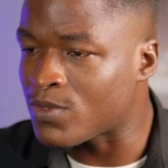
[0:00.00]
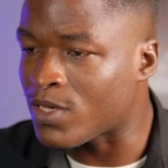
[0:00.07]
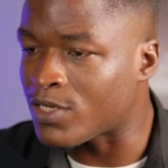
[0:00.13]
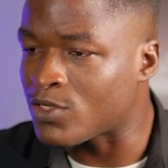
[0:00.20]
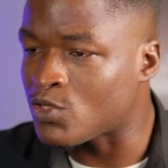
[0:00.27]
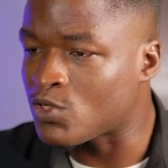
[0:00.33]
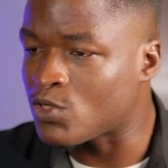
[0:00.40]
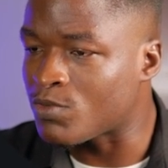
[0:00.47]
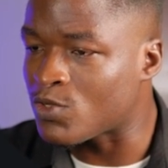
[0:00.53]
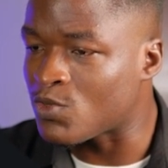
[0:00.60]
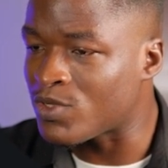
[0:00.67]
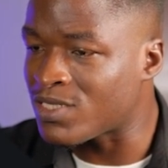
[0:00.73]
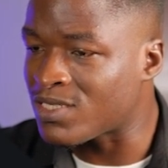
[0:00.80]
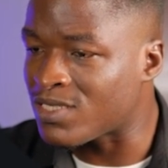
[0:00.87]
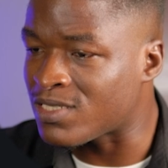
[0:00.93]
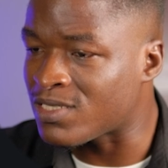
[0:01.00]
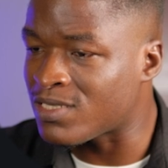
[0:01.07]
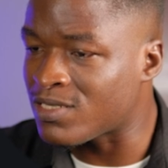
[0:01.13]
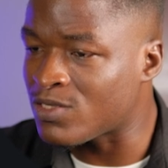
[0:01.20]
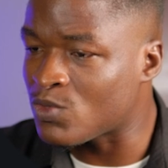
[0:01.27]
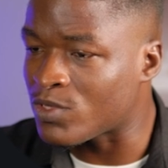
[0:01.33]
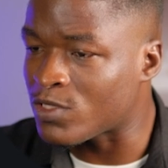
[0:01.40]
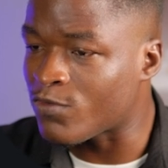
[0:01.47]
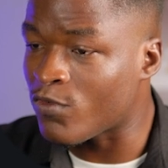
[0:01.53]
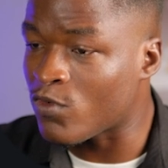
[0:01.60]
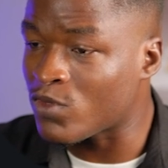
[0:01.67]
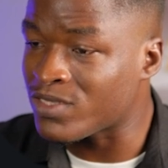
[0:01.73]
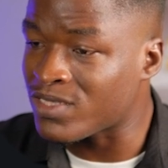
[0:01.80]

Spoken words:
you can choose between 16, 24,